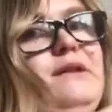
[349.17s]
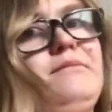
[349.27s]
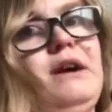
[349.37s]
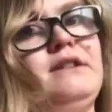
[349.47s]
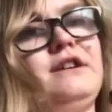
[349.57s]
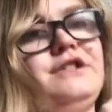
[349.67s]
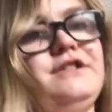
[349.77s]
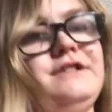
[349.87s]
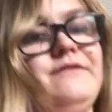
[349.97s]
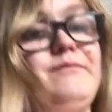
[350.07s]
like
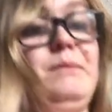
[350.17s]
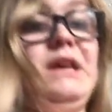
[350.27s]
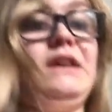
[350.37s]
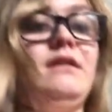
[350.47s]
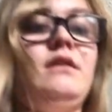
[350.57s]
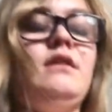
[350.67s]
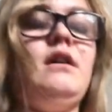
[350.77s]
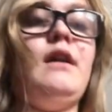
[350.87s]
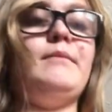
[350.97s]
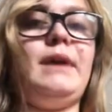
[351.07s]
montages of me
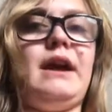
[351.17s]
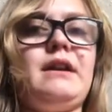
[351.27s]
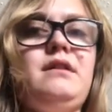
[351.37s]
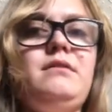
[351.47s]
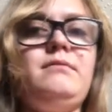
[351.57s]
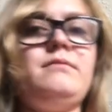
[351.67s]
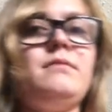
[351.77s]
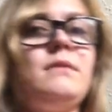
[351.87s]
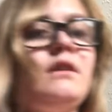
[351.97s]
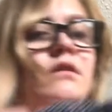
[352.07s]
packing.
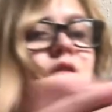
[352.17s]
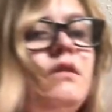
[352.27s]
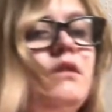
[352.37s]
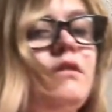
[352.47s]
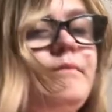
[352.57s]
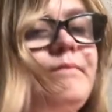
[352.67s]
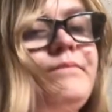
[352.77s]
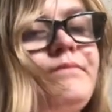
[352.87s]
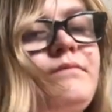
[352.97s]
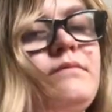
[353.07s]
Um,
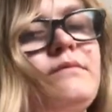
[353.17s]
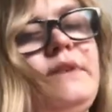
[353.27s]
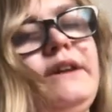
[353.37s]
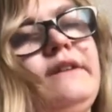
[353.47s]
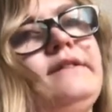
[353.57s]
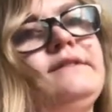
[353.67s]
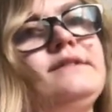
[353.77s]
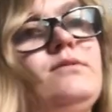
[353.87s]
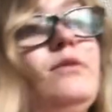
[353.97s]
because